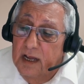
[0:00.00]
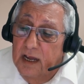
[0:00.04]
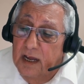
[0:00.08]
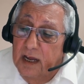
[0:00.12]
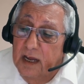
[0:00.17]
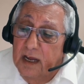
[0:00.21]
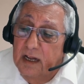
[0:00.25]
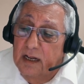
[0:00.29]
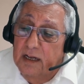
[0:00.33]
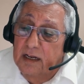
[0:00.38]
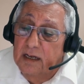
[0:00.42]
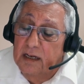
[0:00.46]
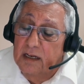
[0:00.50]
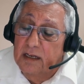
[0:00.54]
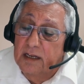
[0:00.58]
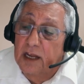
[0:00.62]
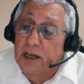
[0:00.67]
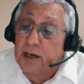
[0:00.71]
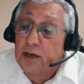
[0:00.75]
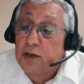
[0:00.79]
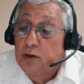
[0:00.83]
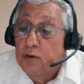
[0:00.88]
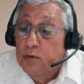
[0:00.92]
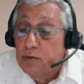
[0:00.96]
and
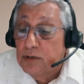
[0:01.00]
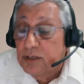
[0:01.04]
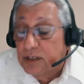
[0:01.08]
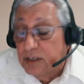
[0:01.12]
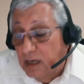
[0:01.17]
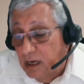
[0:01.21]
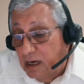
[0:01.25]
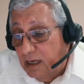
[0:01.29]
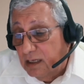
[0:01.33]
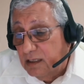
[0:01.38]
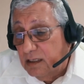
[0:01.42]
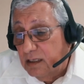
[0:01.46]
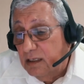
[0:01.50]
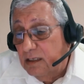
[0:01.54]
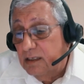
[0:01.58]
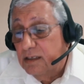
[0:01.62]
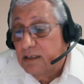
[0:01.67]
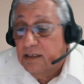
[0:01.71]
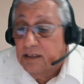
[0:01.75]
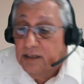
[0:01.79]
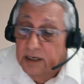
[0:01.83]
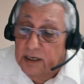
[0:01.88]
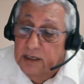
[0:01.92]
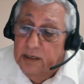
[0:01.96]
then use that
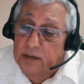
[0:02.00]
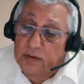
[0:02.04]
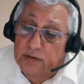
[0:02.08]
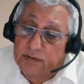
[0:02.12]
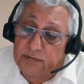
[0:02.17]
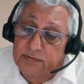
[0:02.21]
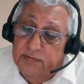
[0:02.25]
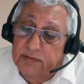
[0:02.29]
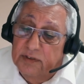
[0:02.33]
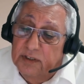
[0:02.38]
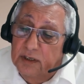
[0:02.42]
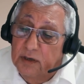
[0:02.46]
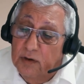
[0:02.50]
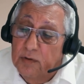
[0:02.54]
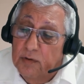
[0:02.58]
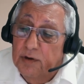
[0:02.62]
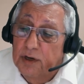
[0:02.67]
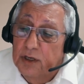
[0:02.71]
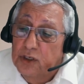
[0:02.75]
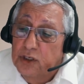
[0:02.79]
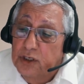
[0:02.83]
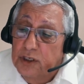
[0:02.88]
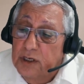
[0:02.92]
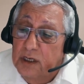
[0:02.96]
instead of the
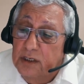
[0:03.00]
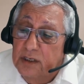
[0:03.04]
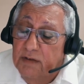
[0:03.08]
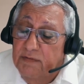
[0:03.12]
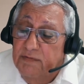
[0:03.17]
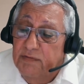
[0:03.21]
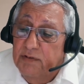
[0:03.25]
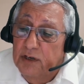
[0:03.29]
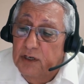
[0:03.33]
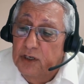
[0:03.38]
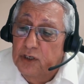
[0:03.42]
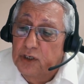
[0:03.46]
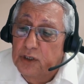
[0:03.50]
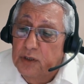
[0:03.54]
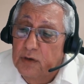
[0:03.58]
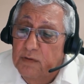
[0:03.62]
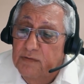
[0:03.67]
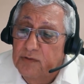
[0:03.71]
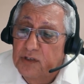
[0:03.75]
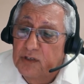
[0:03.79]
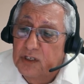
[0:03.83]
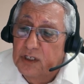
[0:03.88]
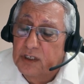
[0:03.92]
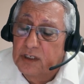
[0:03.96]
original definition
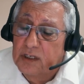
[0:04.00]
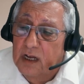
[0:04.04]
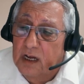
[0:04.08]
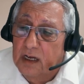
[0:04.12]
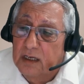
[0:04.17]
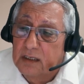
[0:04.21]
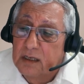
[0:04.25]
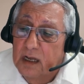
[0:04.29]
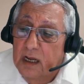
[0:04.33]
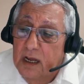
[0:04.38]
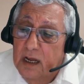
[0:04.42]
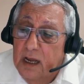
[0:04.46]
of the struct.